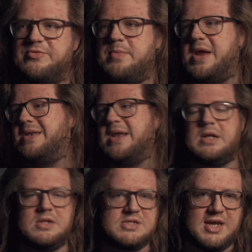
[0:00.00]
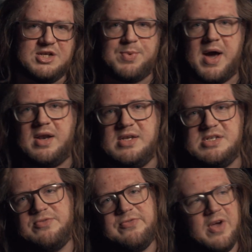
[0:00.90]
have made Nicolas Cage
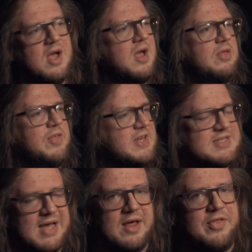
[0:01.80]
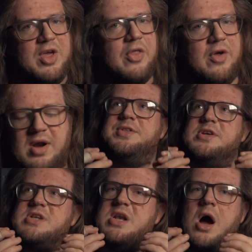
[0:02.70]
parodies of this, that, the other.
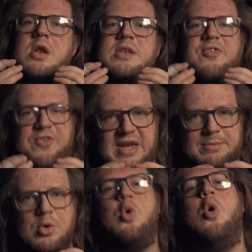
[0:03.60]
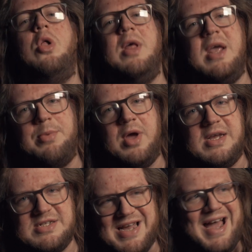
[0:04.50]
There's an undefinable quality about
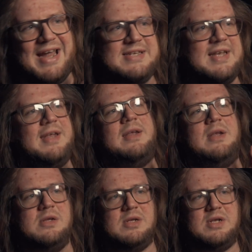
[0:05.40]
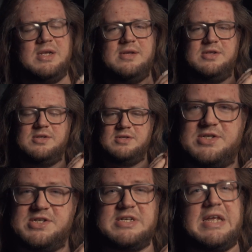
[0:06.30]
his acting
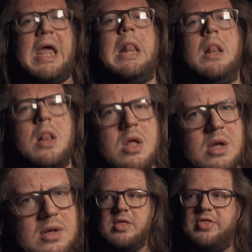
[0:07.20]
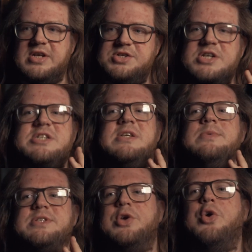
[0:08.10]
skill that just
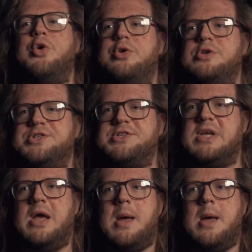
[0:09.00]
seems to ooze